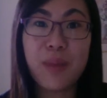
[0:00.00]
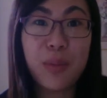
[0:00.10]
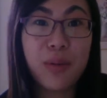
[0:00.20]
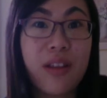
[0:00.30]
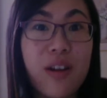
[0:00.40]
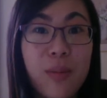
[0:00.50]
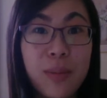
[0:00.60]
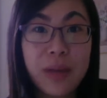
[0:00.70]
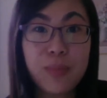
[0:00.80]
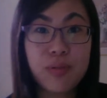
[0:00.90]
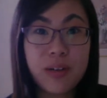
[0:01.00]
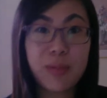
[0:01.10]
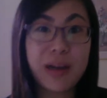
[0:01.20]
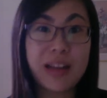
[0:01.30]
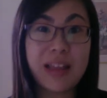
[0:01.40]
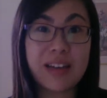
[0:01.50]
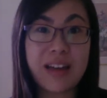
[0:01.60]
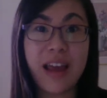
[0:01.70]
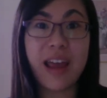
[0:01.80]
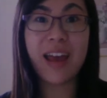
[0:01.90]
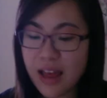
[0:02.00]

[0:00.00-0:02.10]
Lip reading: My brother got beat pretty bad that day.